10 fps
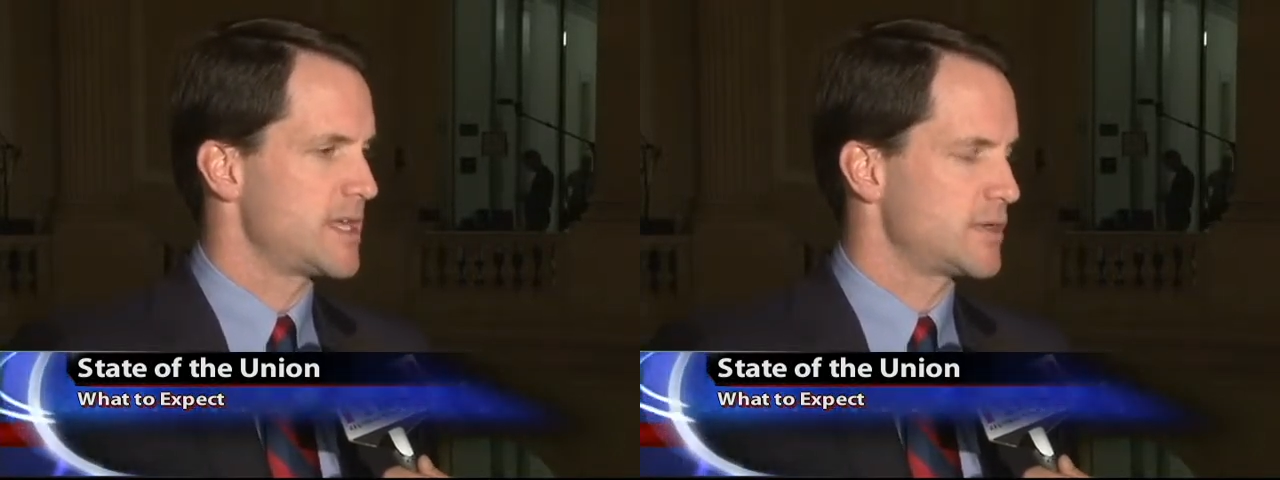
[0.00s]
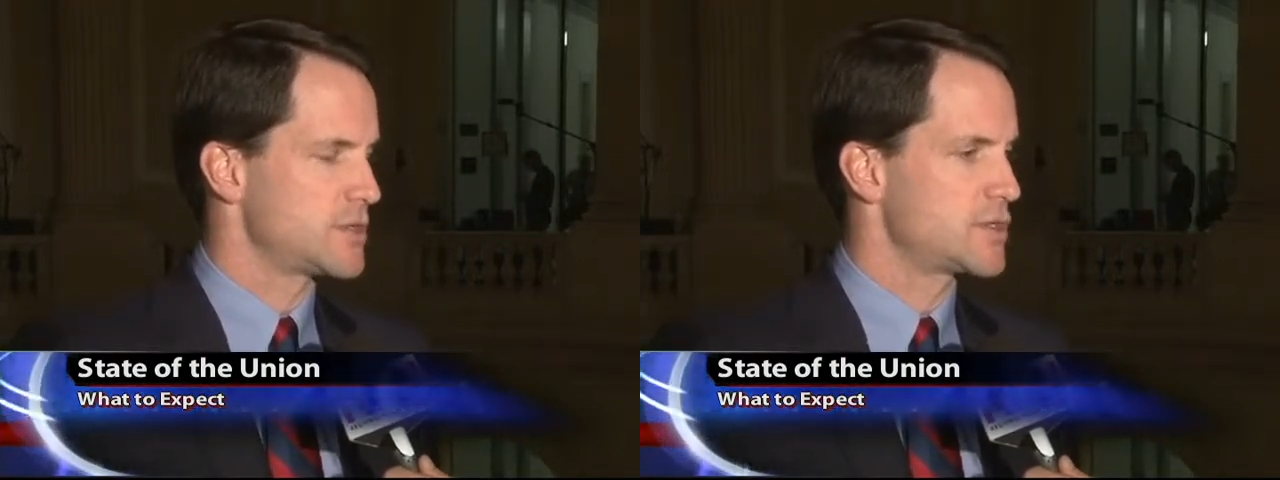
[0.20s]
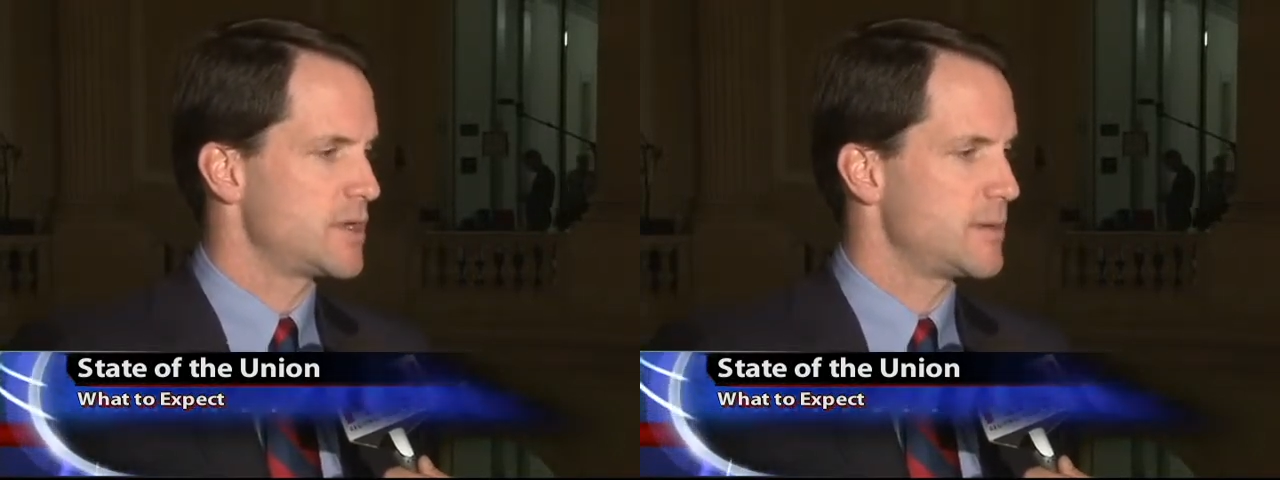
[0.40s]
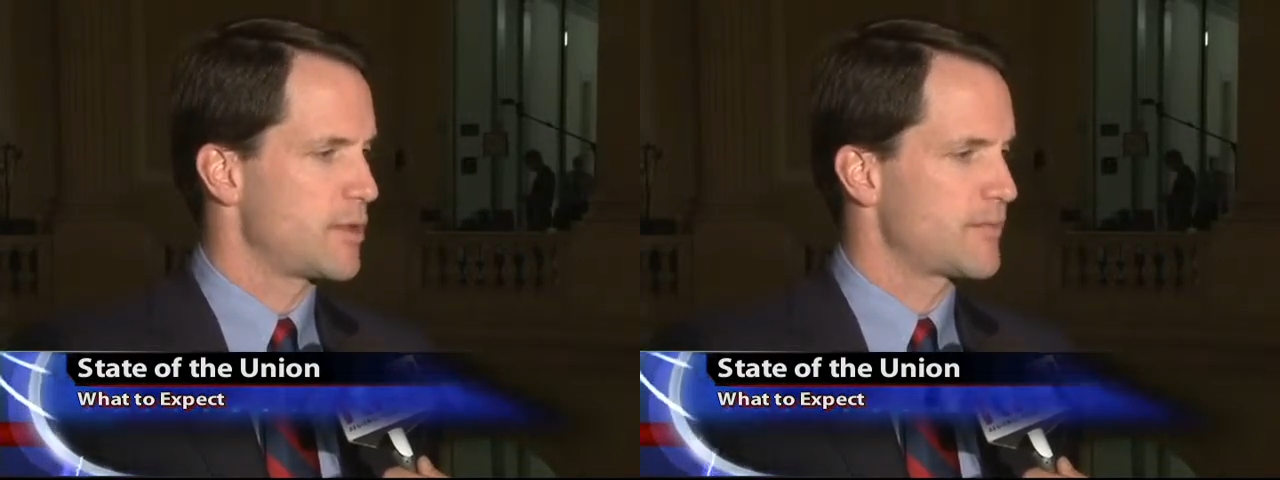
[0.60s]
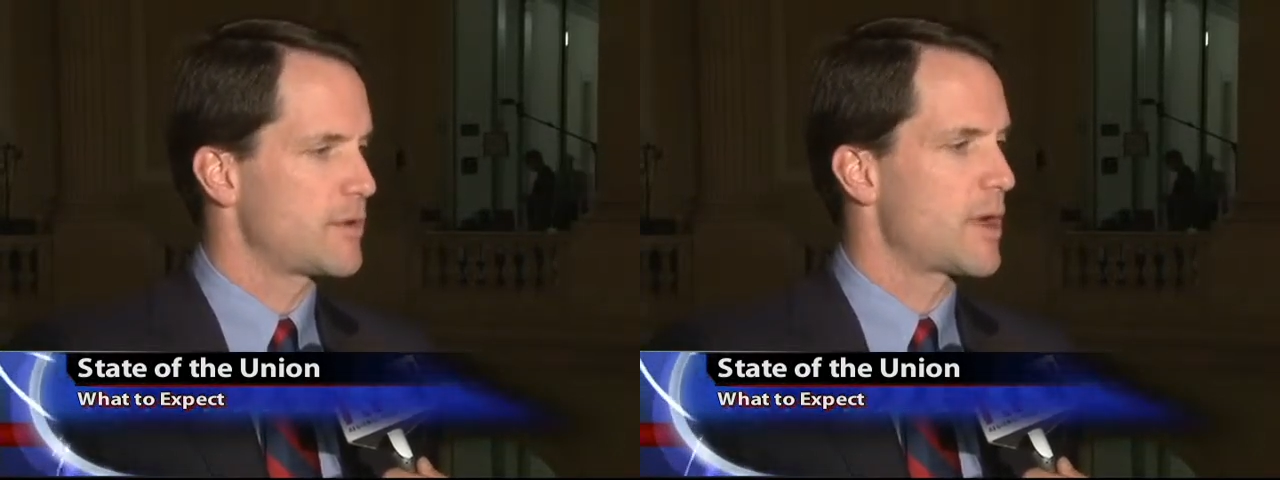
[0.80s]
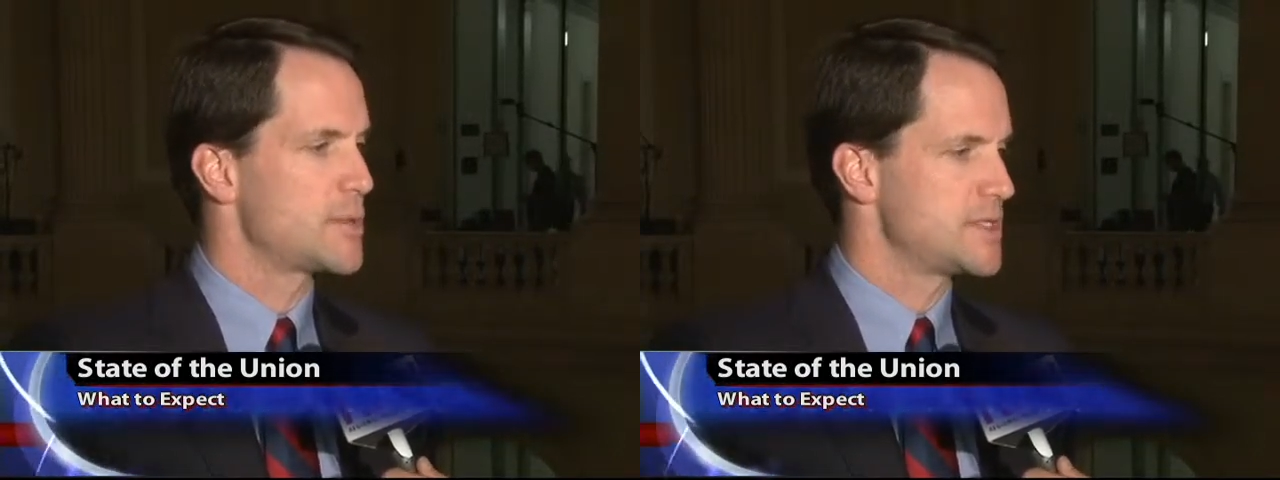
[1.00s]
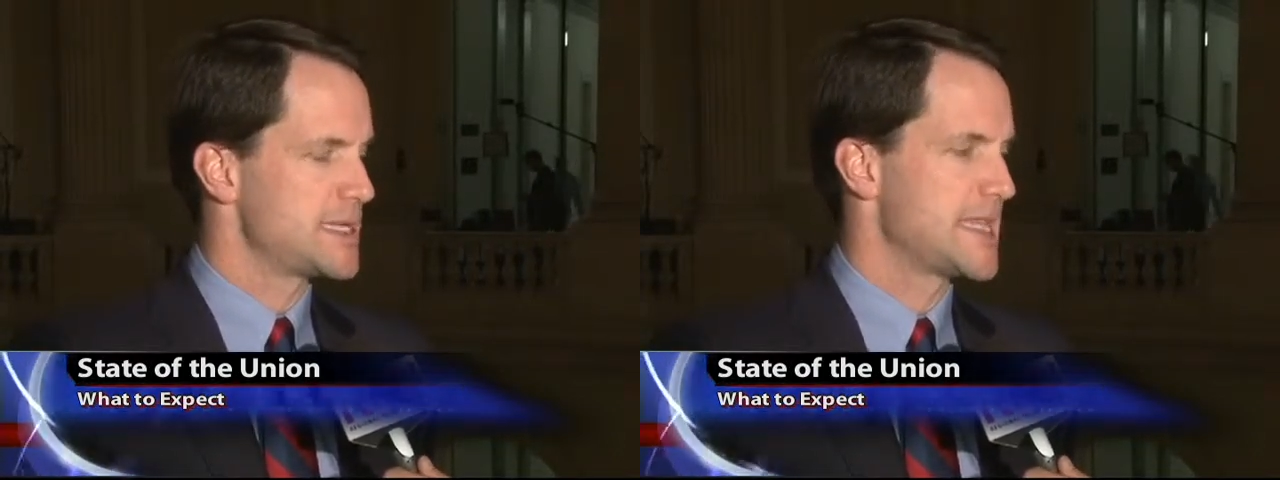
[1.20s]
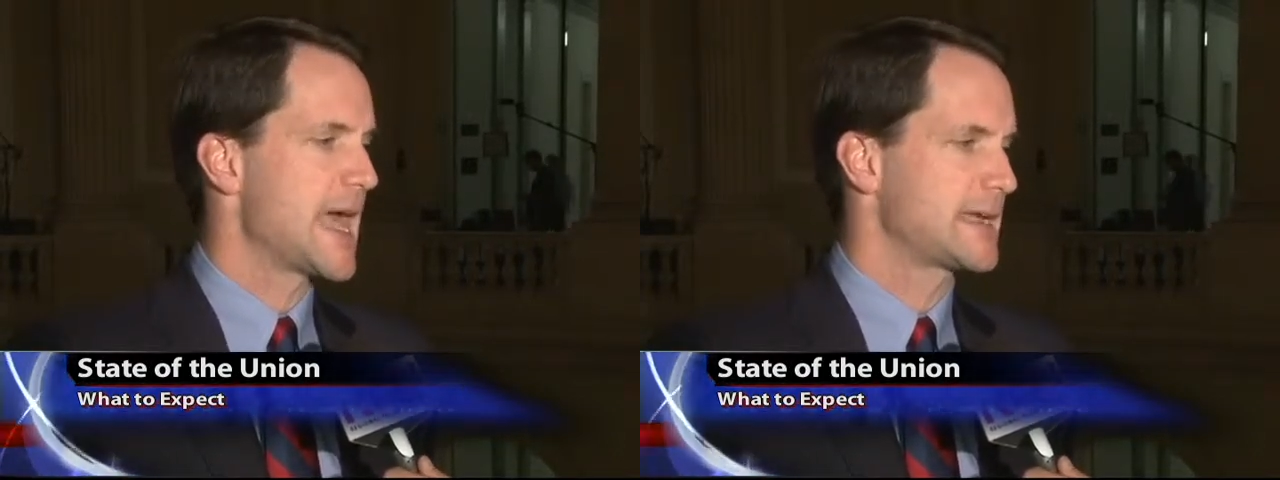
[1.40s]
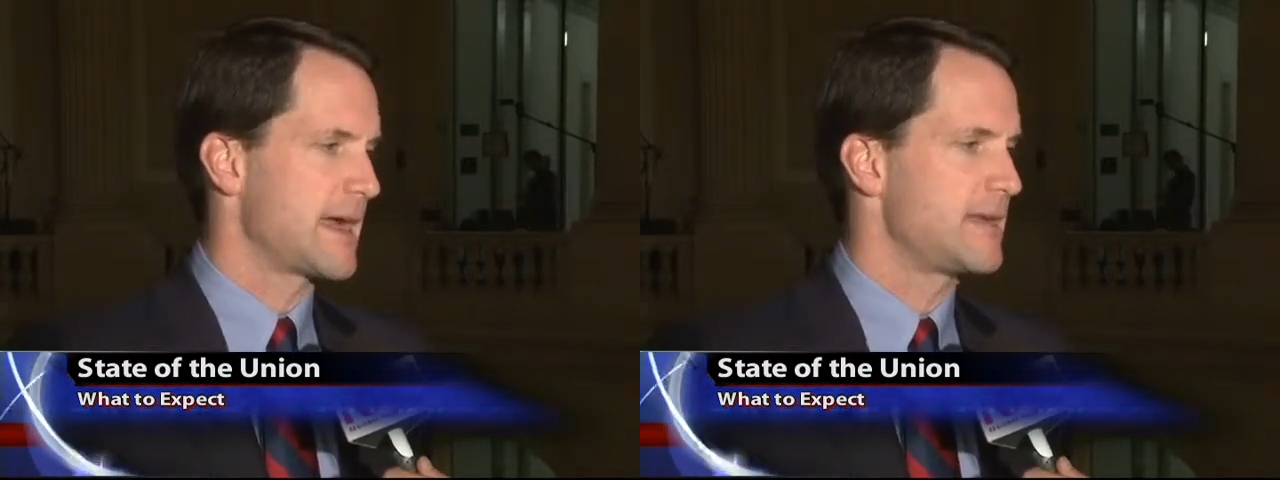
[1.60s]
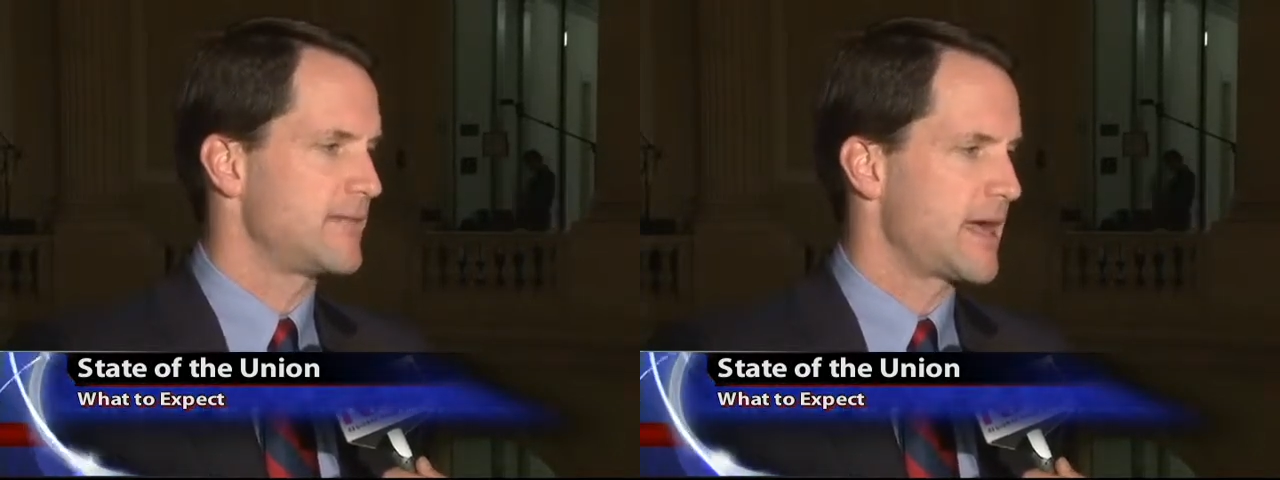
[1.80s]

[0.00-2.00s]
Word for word: and Katrina Murphy represents that kind of